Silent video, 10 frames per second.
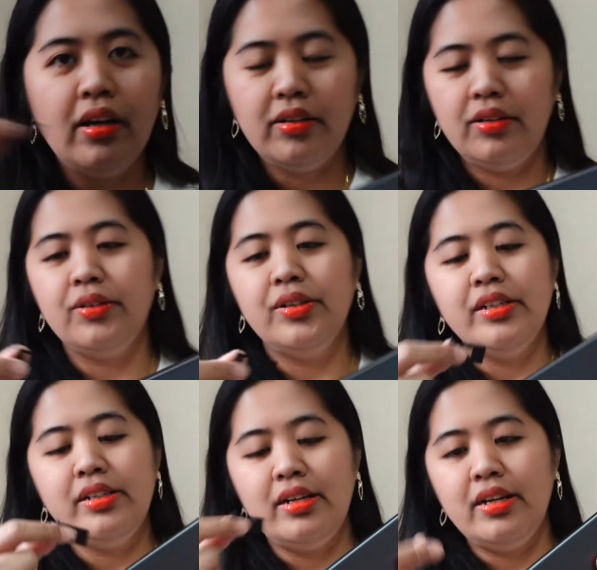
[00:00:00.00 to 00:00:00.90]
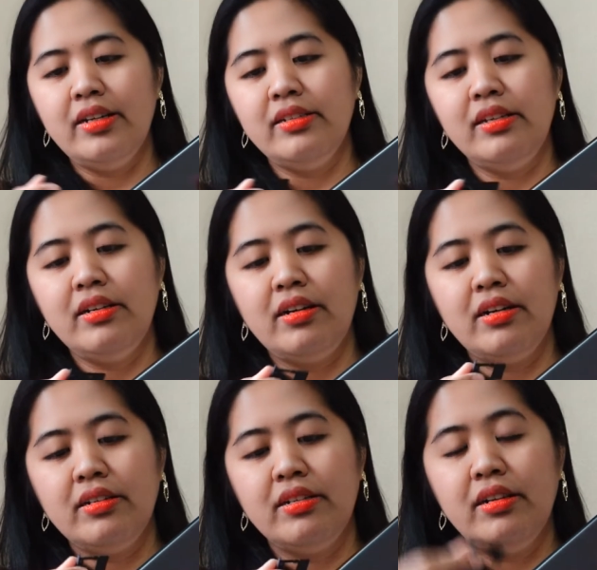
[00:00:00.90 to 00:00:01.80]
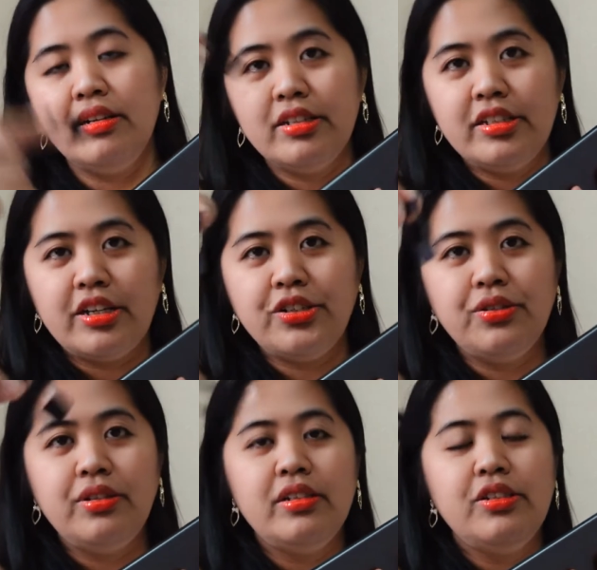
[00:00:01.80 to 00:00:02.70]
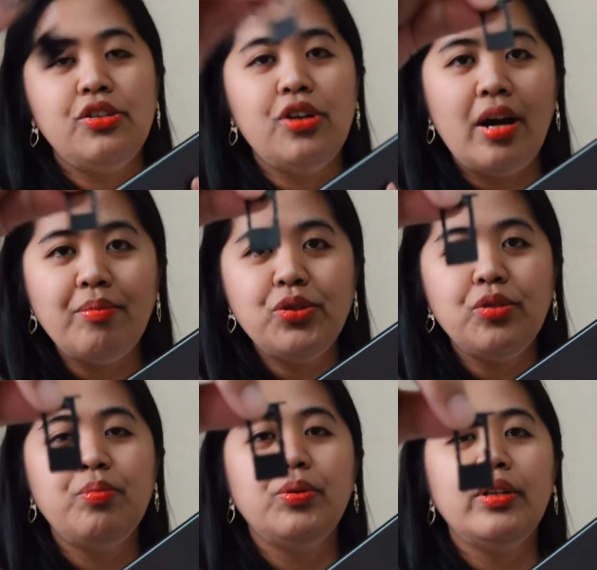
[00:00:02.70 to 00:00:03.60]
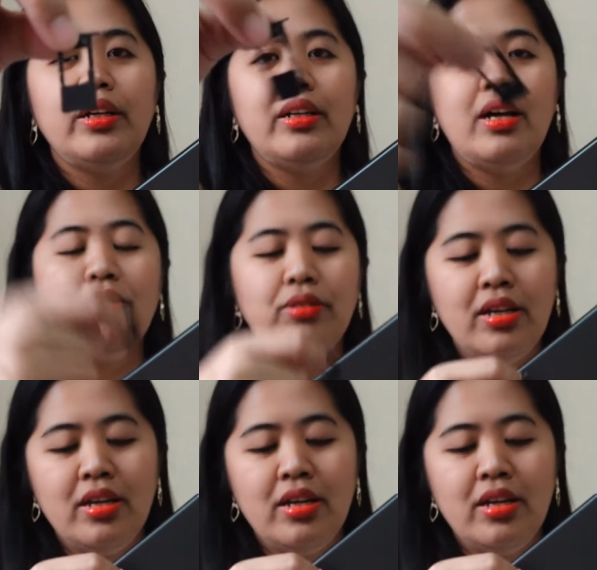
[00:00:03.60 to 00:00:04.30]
oh, the SD card section is you have to pull it out.